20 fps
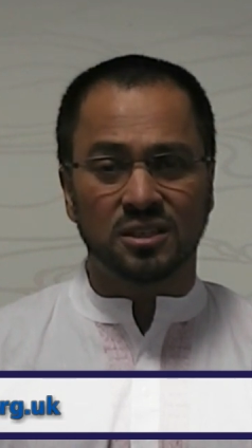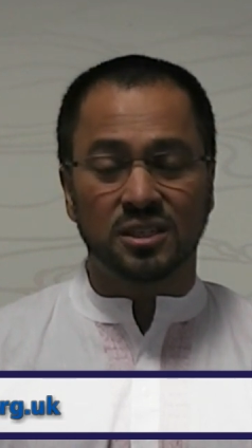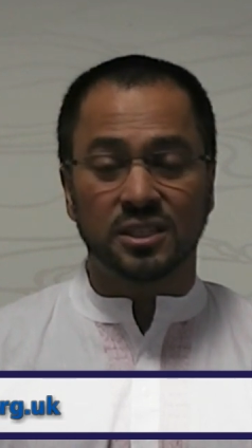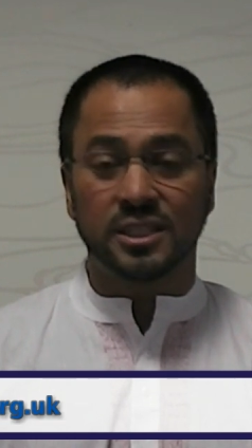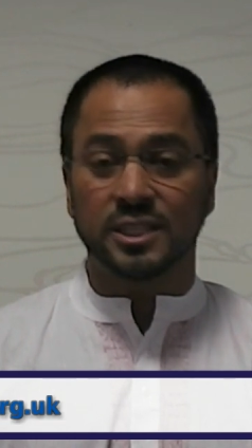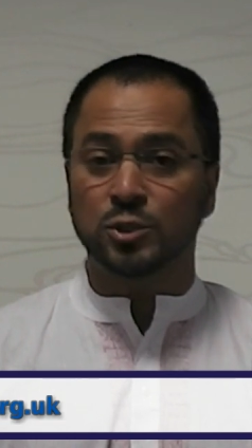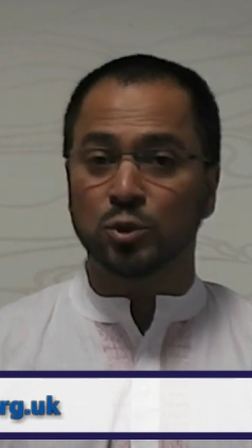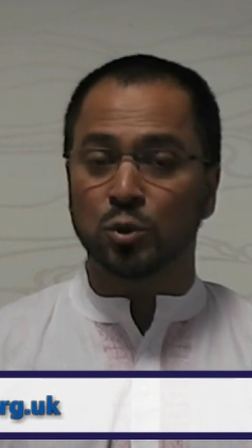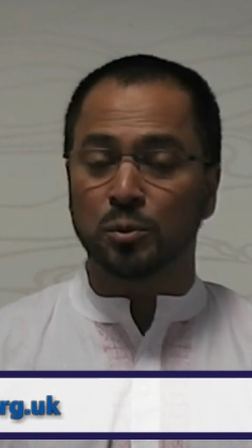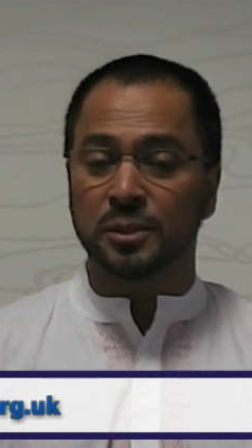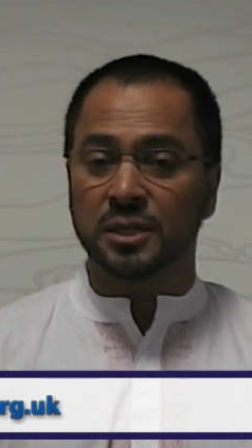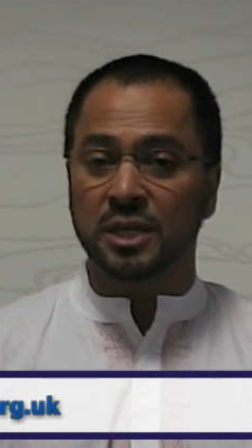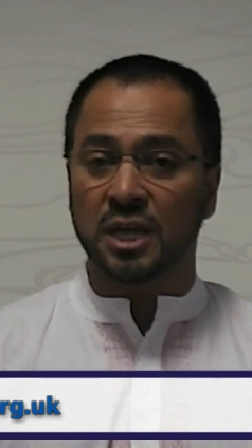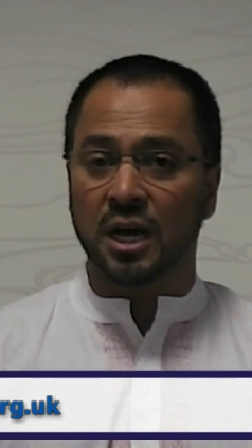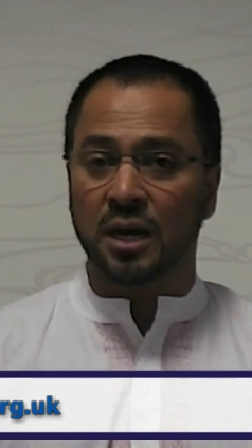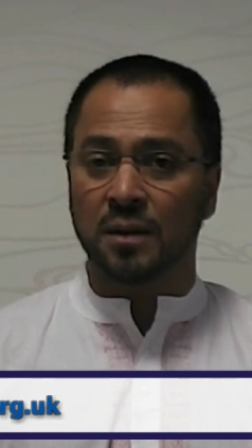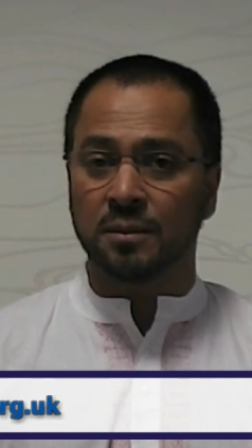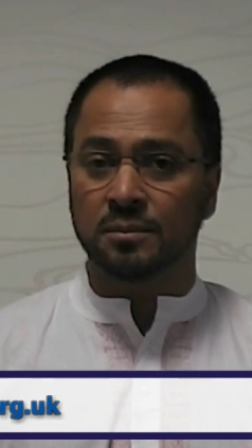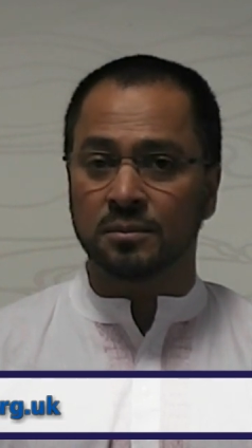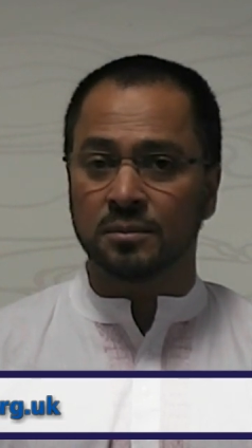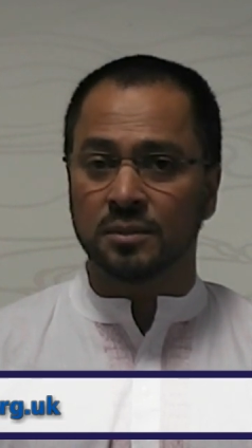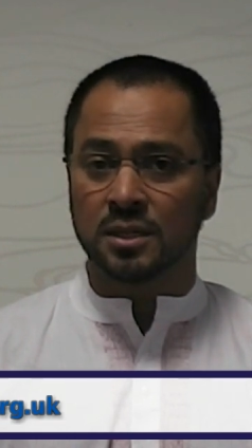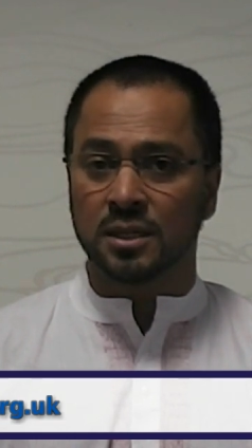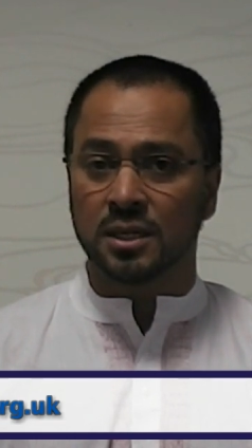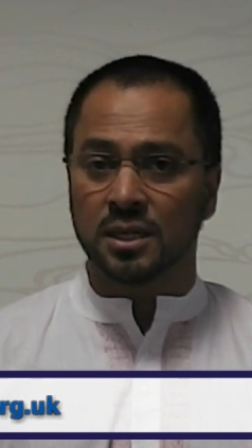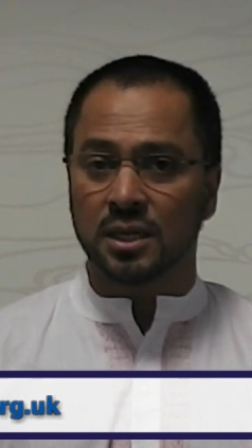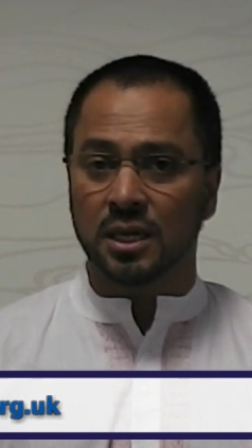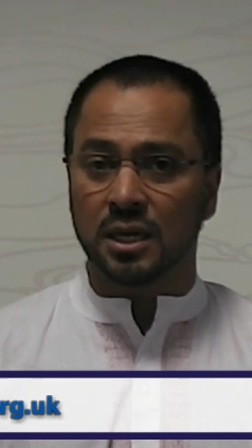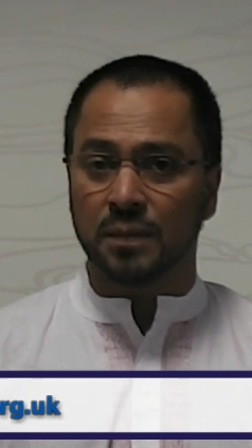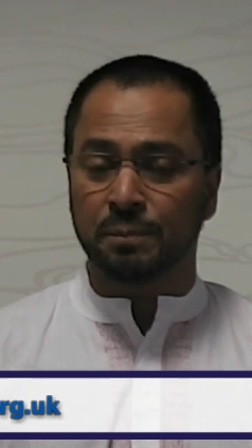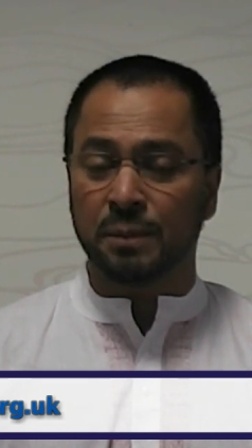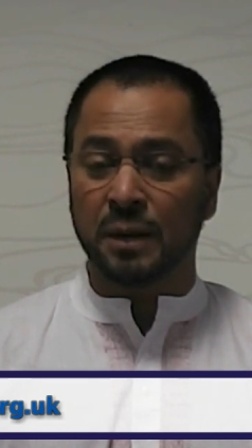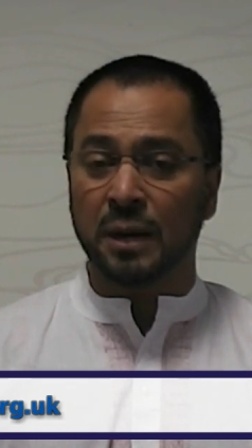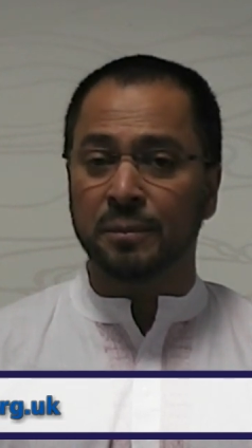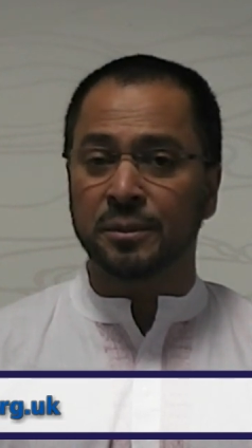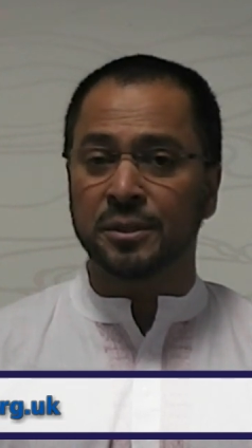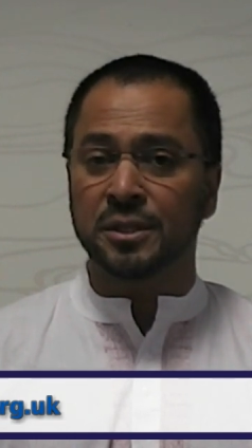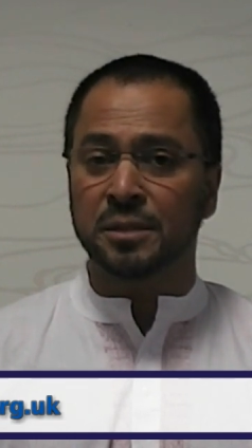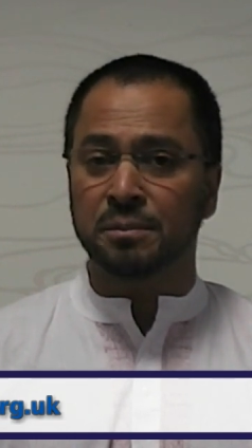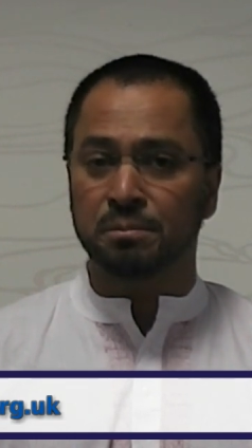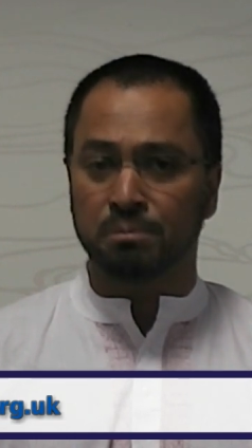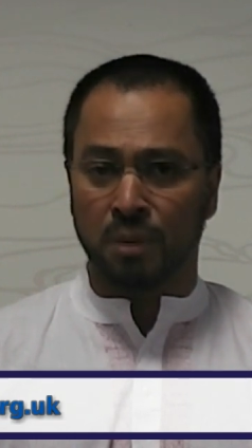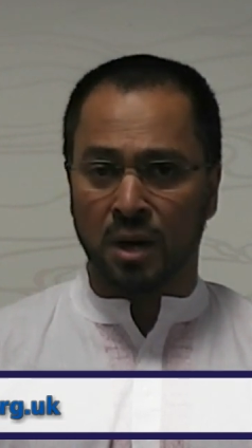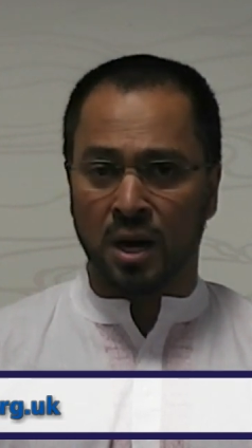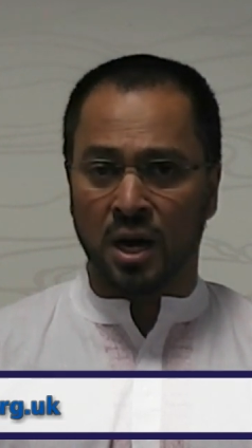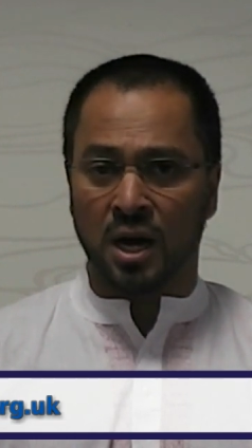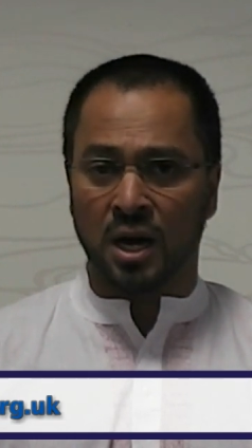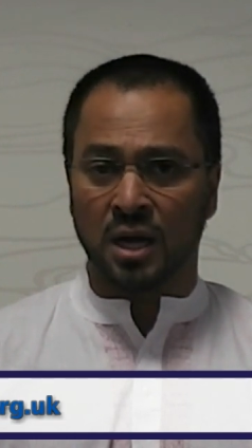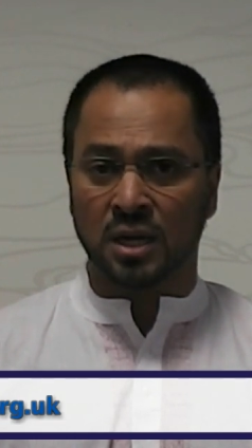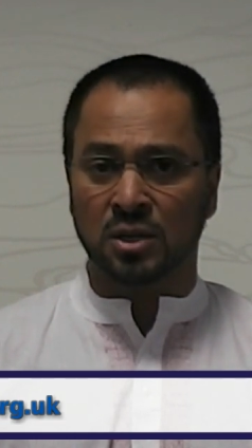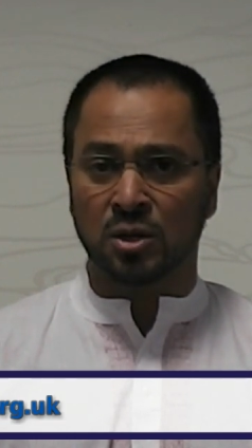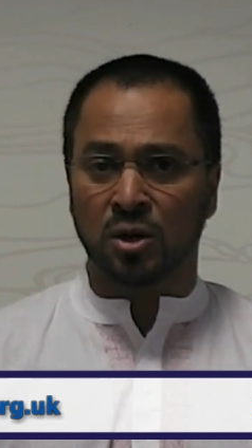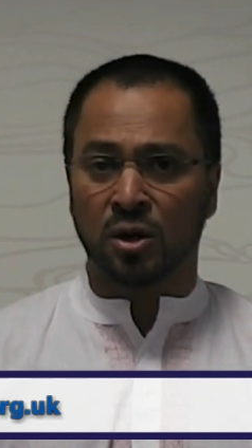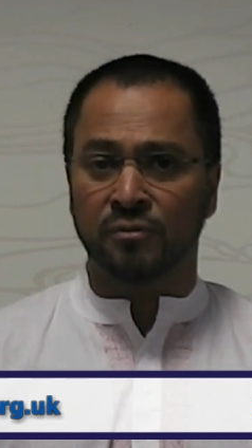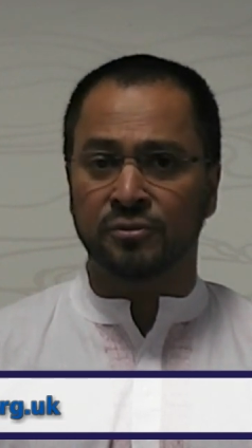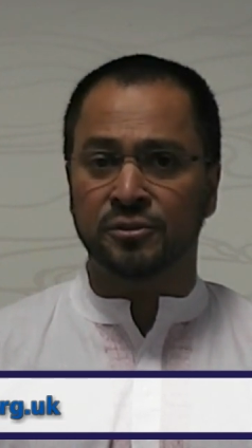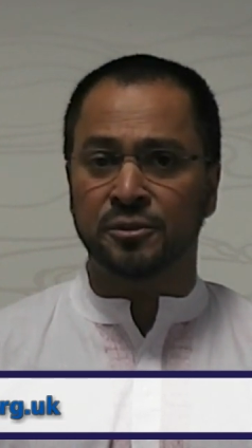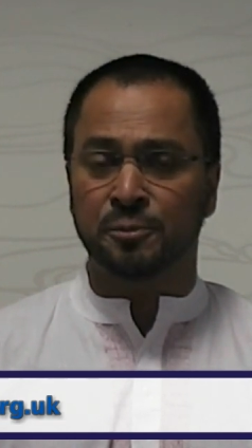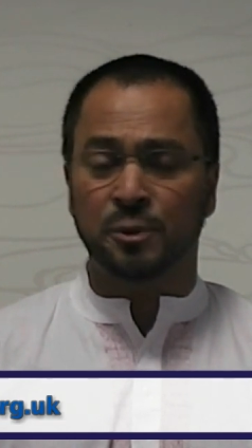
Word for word: This will become a permanent mark of the